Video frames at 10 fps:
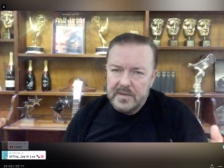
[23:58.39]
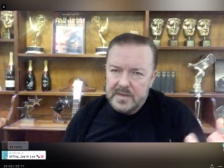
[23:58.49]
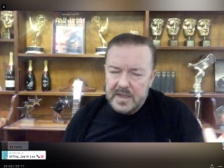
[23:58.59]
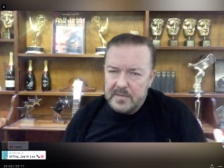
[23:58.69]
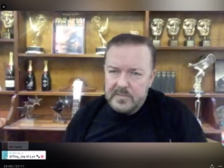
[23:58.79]

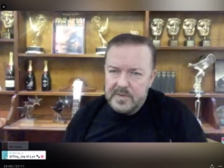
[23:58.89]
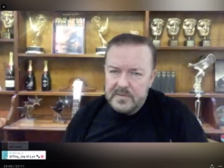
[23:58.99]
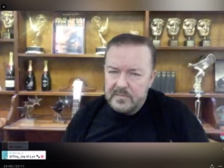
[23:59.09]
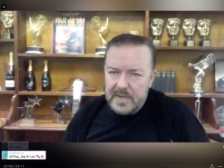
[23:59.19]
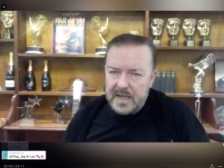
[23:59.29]
seems
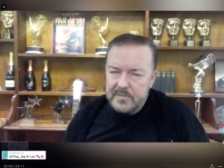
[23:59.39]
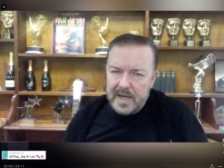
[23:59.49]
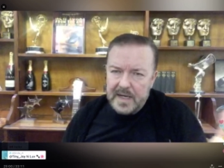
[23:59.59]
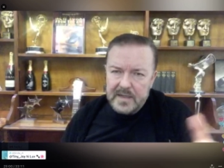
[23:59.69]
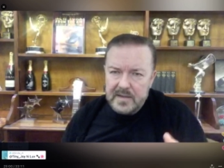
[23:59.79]

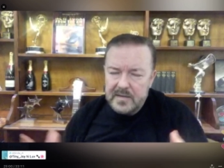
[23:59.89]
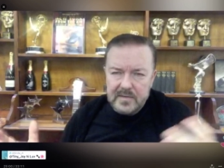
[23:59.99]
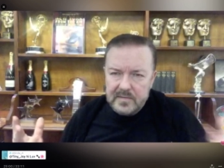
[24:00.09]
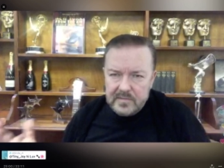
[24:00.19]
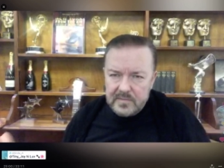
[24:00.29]
man-made and
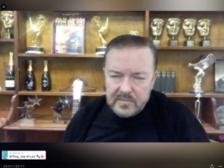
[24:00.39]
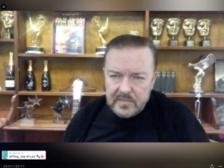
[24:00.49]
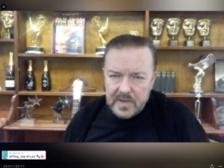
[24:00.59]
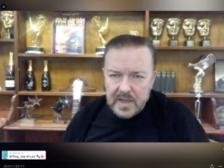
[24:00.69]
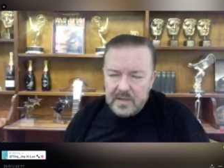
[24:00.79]

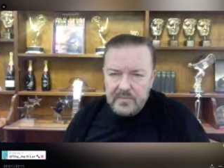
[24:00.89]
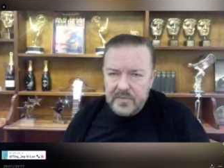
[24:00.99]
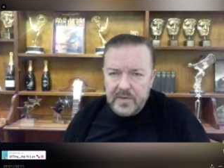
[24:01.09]
very